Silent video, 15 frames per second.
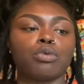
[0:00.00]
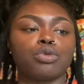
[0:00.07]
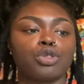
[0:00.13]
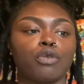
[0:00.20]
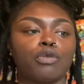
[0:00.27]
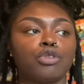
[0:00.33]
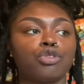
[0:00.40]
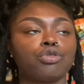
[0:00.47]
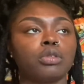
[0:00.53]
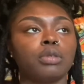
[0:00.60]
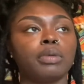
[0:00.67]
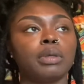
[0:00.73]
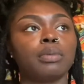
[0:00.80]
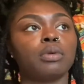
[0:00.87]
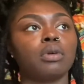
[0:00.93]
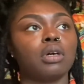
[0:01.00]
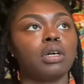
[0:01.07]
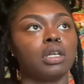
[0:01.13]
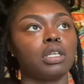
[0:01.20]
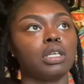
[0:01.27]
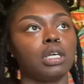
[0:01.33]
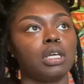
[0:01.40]
So if you treat people
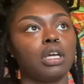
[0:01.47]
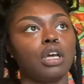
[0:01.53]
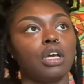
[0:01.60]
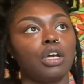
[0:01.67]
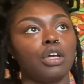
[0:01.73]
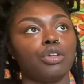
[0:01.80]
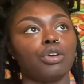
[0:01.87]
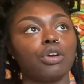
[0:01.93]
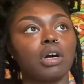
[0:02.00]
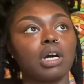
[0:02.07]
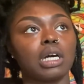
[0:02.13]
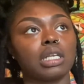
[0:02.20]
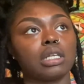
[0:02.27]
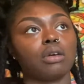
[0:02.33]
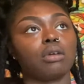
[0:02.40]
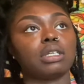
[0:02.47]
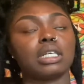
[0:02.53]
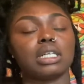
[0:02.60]
ugly, you're ugly on the